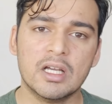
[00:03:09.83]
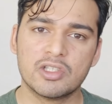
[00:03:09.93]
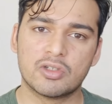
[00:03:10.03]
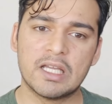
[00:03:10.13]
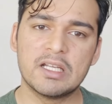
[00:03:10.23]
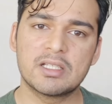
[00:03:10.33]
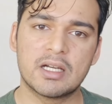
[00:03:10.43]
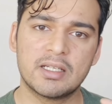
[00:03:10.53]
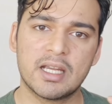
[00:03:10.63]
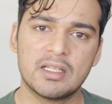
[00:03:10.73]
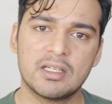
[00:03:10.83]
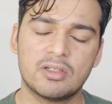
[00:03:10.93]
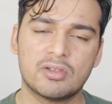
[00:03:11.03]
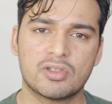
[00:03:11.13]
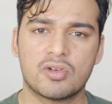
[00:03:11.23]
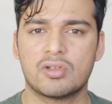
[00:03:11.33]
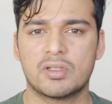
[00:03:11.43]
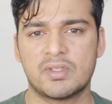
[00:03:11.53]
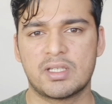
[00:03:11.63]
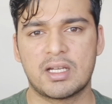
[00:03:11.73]
So then it started getting into a zone
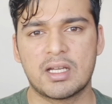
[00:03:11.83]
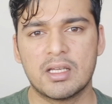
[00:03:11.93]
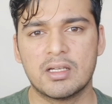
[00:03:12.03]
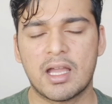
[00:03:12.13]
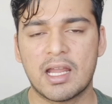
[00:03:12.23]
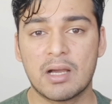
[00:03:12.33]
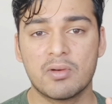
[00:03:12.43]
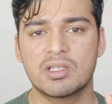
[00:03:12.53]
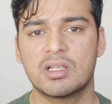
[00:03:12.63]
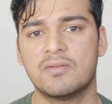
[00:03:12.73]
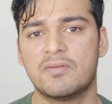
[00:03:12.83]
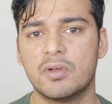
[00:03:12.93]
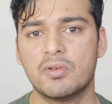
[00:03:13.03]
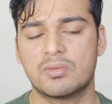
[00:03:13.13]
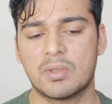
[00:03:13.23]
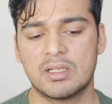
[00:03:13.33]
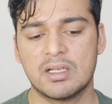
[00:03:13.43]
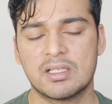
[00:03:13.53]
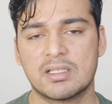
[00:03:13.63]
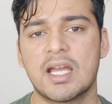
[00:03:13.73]
of satire, and I was confused whether
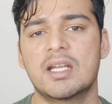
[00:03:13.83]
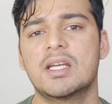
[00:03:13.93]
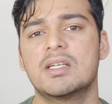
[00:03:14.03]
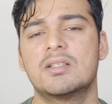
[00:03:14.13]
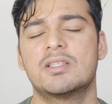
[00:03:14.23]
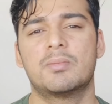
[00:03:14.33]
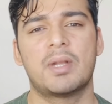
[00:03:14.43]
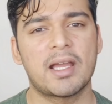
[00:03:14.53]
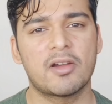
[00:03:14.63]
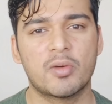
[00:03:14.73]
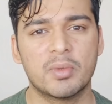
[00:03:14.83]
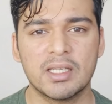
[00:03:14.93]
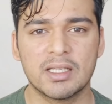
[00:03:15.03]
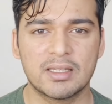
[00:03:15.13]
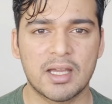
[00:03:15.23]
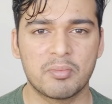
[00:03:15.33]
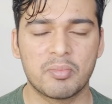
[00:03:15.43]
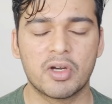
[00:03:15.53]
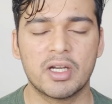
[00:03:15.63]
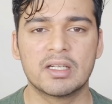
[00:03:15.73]
it's a satire, it's a black comedy at that
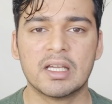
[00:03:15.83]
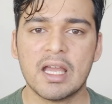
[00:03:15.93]
point.